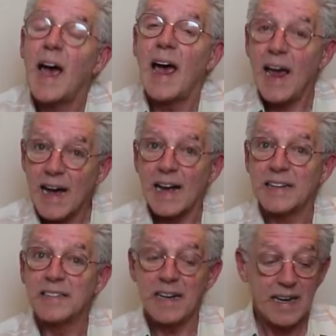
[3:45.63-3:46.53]

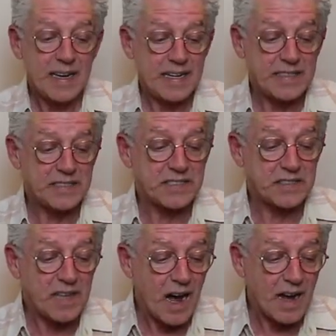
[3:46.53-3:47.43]
And he's
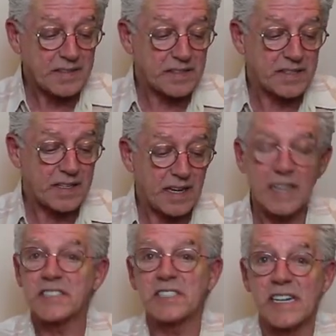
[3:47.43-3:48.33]
not
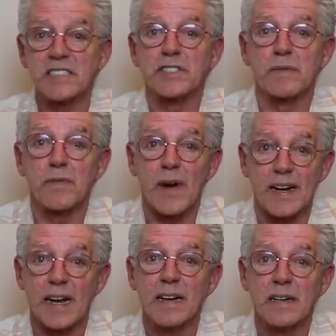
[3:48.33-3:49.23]
a
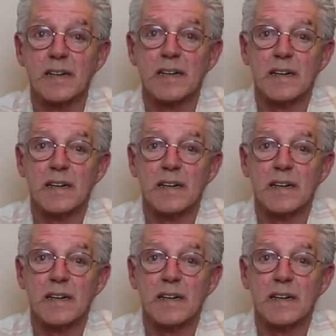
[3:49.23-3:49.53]
schizophrenic.